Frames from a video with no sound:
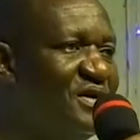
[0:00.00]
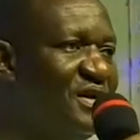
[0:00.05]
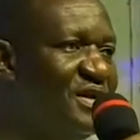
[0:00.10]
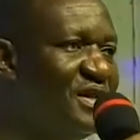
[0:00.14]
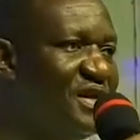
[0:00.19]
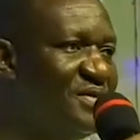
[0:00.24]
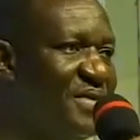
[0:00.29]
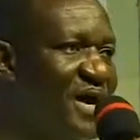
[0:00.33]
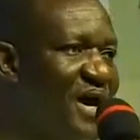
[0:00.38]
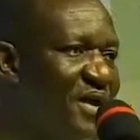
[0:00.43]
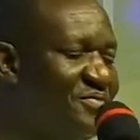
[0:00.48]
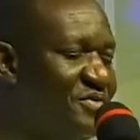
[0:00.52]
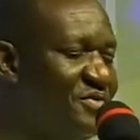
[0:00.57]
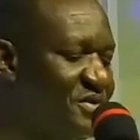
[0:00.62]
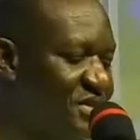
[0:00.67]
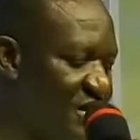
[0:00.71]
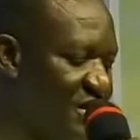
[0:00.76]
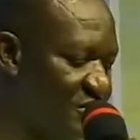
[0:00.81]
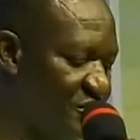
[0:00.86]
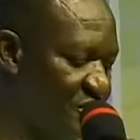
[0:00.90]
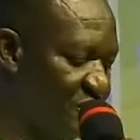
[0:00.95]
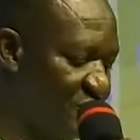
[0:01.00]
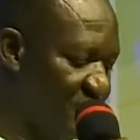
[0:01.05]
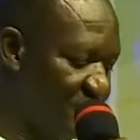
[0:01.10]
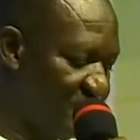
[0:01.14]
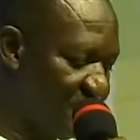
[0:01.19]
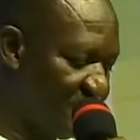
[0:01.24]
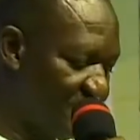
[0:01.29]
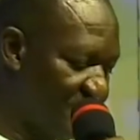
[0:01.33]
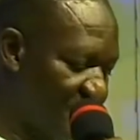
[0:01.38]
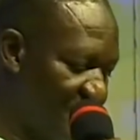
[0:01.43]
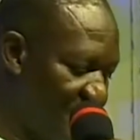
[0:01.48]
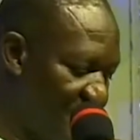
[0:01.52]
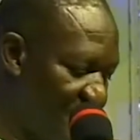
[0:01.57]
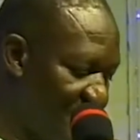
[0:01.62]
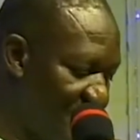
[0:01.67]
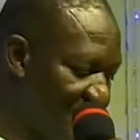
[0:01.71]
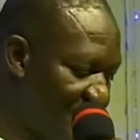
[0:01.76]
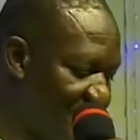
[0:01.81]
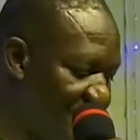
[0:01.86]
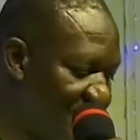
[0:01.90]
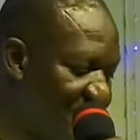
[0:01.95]
the Bible tells us
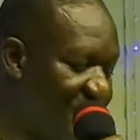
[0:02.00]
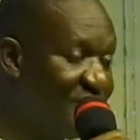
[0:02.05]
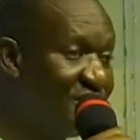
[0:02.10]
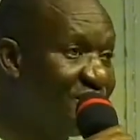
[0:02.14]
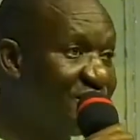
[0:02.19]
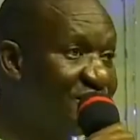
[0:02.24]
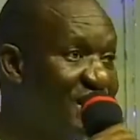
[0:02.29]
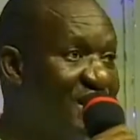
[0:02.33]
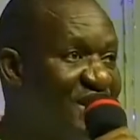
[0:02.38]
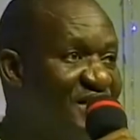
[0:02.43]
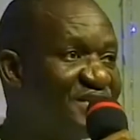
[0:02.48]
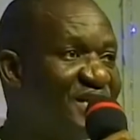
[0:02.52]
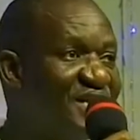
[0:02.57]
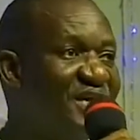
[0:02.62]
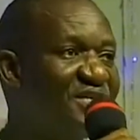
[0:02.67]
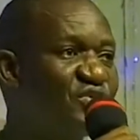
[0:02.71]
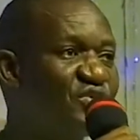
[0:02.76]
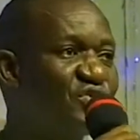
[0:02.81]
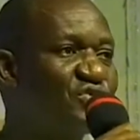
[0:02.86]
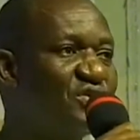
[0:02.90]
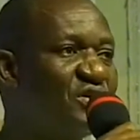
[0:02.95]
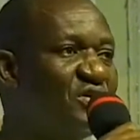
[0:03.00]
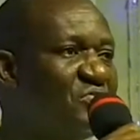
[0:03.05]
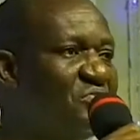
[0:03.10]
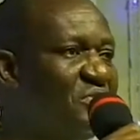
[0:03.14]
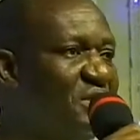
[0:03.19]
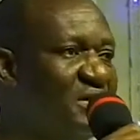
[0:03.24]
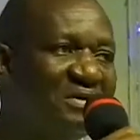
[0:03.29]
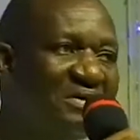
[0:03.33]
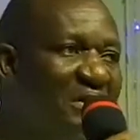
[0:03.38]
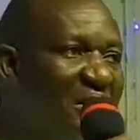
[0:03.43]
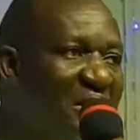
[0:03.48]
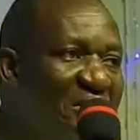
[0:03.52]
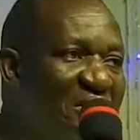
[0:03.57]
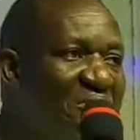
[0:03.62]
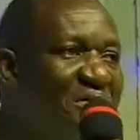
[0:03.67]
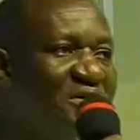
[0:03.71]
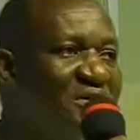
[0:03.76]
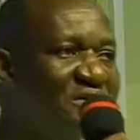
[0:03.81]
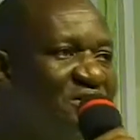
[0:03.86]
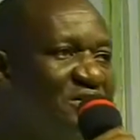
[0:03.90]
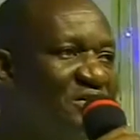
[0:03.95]
there was a great and strong wind. God
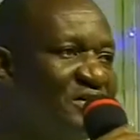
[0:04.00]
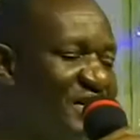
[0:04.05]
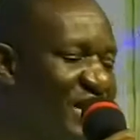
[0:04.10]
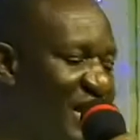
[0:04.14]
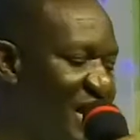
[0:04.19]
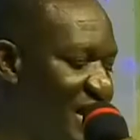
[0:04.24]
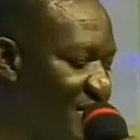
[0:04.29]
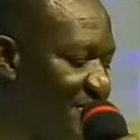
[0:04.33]
was not there.